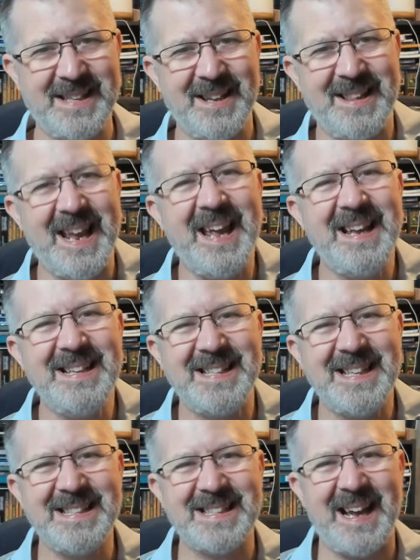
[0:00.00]
so
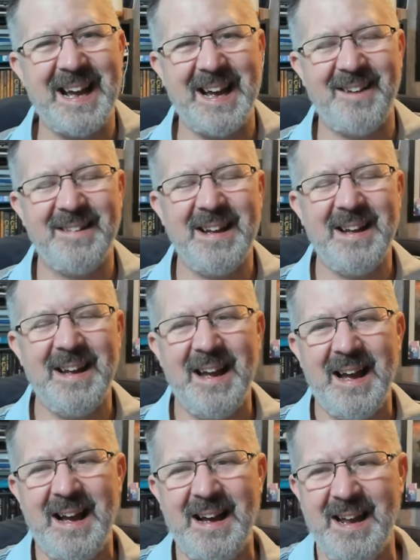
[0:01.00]
this is how
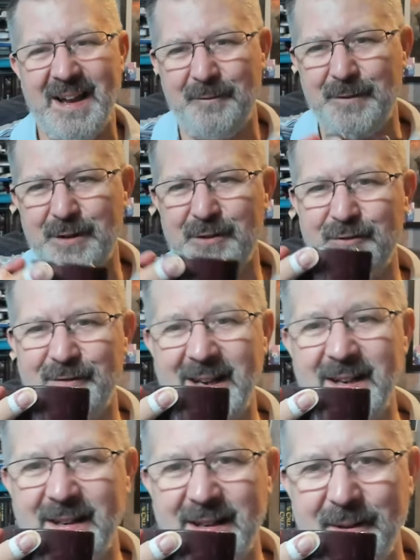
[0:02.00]
I have to
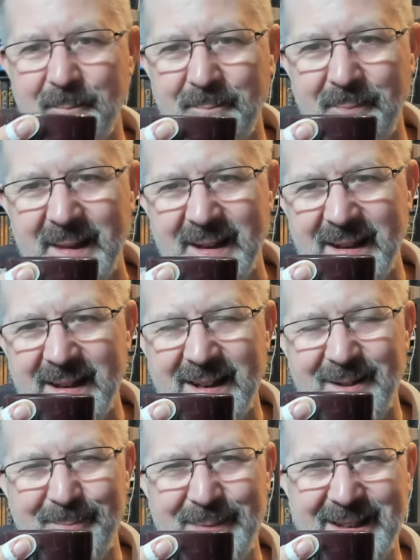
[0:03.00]
drink
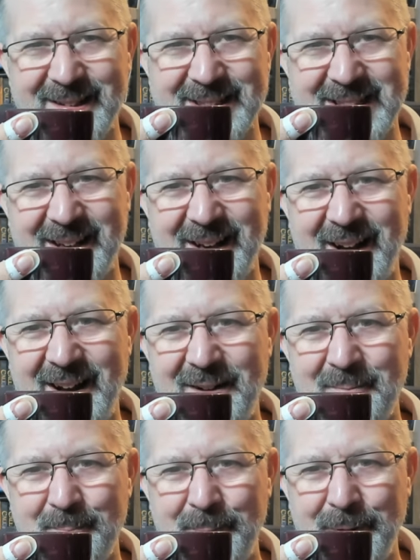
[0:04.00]
because I
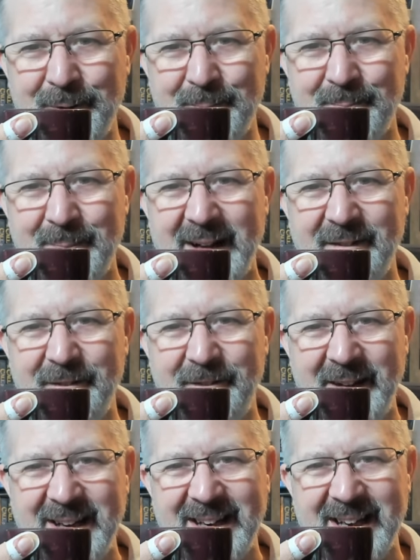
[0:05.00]
can't put my
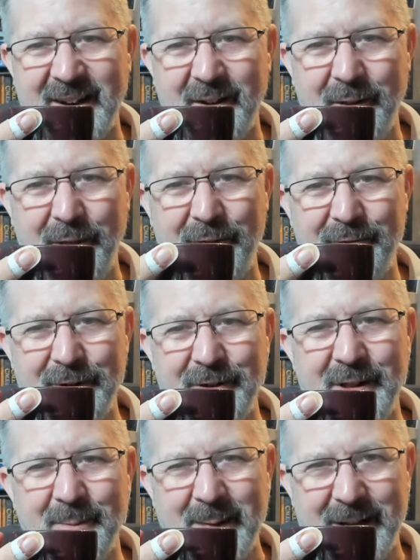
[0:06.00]
finger
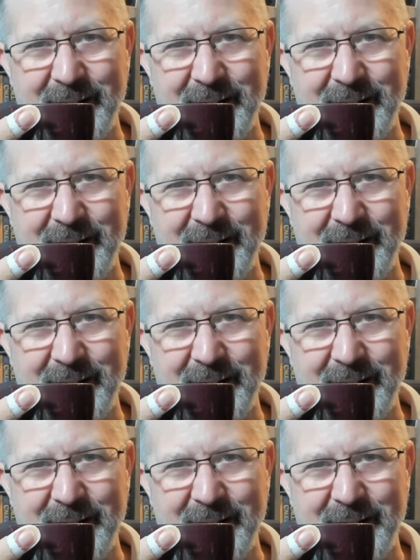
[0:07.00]
through the bit